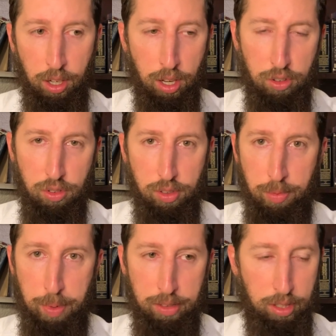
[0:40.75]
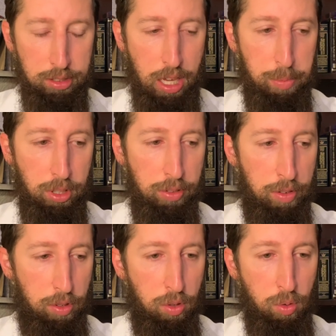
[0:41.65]
And just as a basic example,
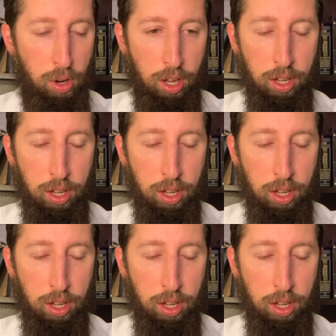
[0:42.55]
if you